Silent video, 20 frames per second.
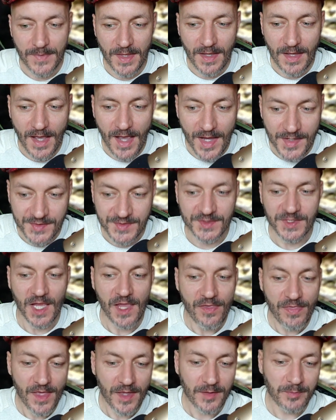I say
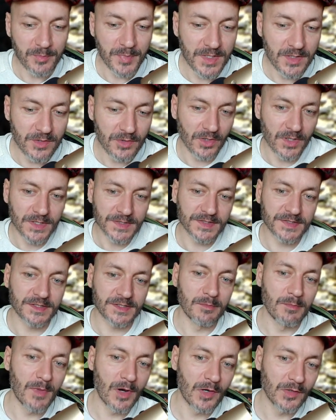that because the
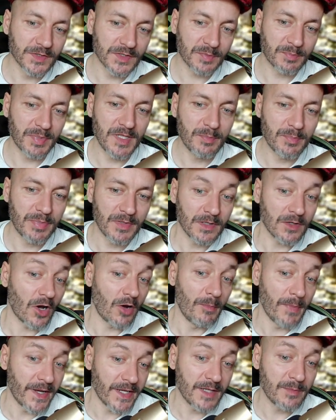most people or
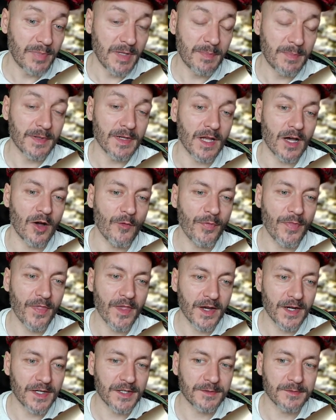many people out
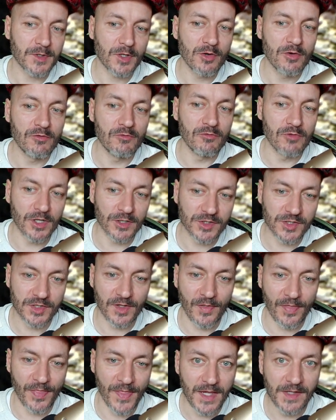there who watch
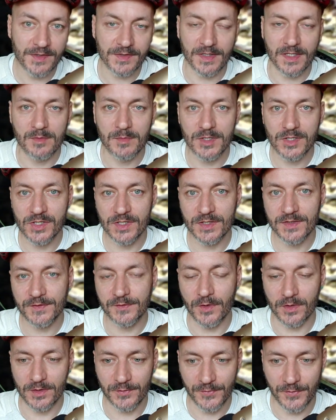these images
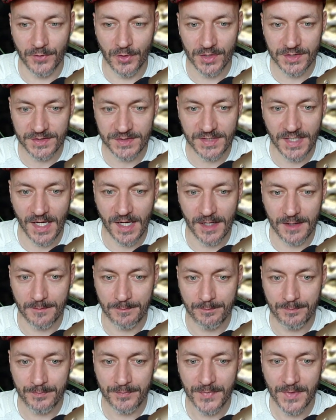for the first
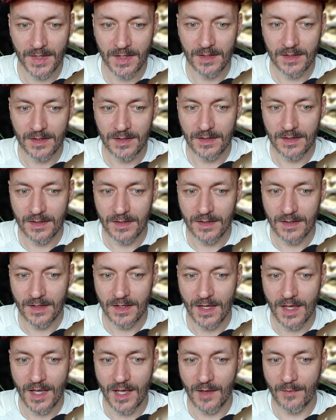time
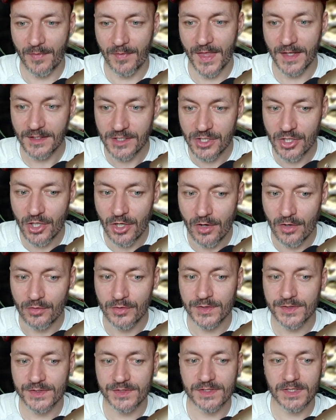that
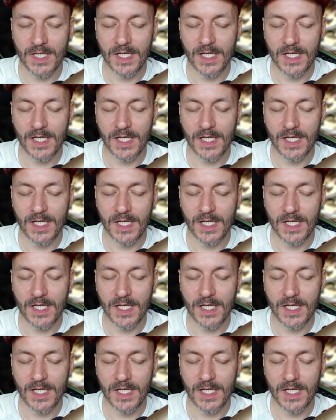close,